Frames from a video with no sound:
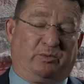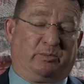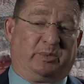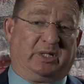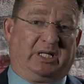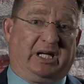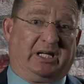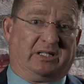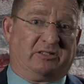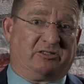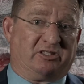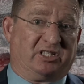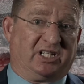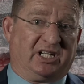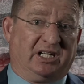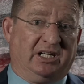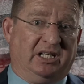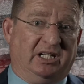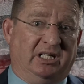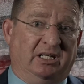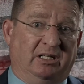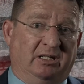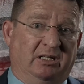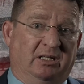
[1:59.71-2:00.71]

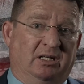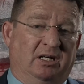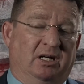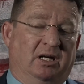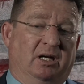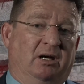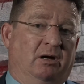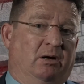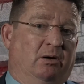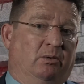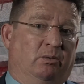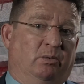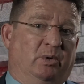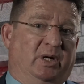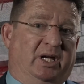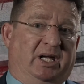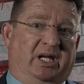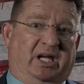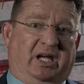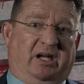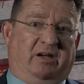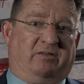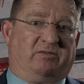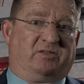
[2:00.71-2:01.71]
PhD, we
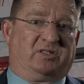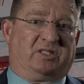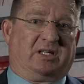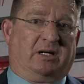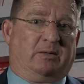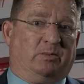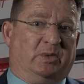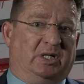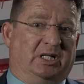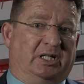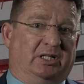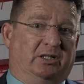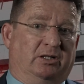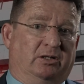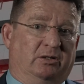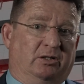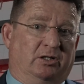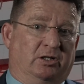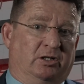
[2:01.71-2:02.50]
have someone